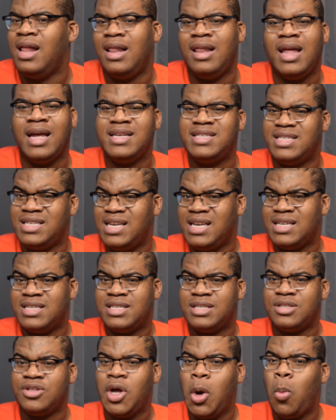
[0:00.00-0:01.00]
Like,
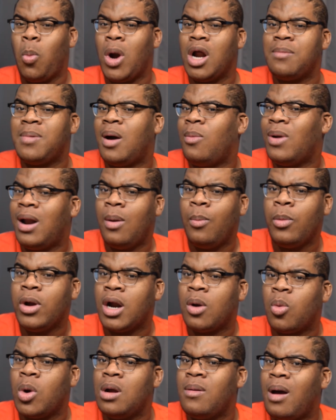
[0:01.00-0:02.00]
sis, don't worry about what I'm
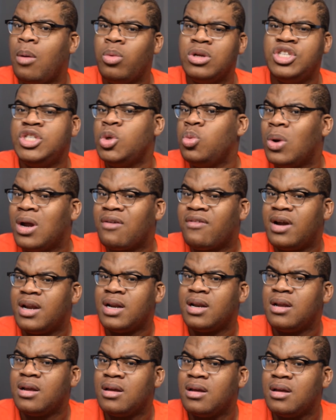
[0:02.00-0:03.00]
wearing. Worry about what you're wearing.